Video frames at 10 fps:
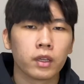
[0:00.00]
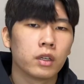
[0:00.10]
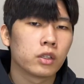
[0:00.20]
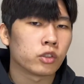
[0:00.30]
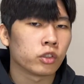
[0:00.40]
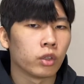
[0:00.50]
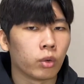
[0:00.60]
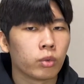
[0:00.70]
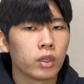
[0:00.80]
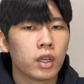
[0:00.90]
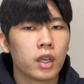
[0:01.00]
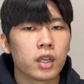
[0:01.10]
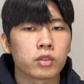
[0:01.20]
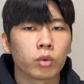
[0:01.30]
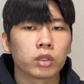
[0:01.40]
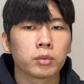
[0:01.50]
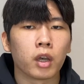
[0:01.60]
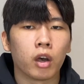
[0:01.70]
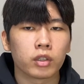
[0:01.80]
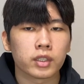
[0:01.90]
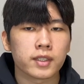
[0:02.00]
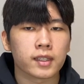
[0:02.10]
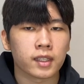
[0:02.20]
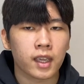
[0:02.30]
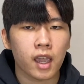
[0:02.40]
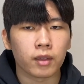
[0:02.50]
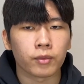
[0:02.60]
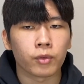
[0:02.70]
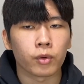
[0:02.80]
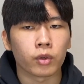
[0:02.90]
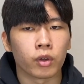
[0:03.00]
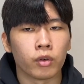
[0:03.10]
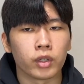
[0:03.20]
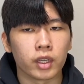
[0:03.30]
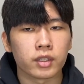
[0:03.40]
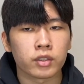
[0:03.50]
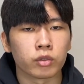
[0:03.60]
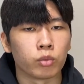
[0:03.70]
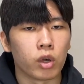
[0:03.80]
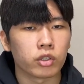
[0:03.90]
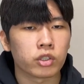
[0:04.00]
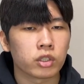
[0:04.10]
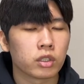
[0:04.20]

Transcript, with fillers: Judo is one of the hottest games for Koreans to watch.